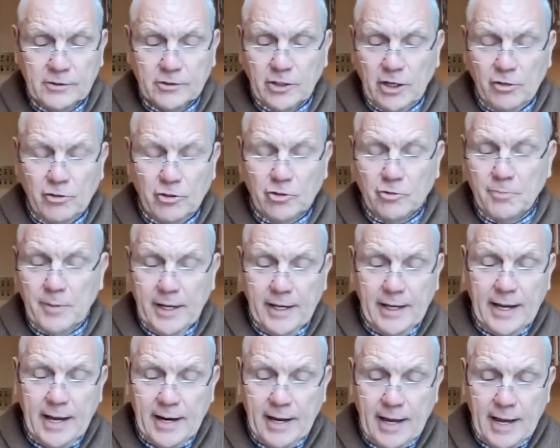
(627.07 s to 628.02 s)
so to
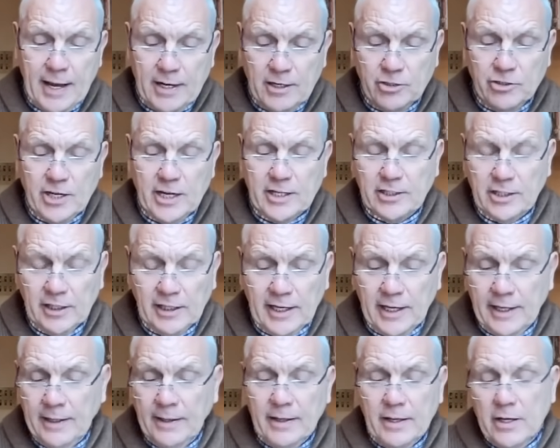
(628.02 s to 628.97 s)
speak,
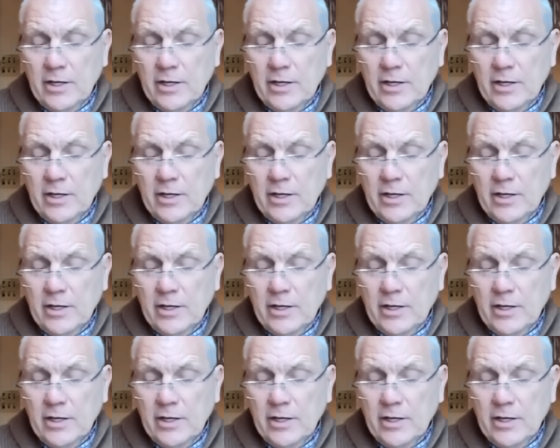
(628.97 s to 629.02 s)
energetically.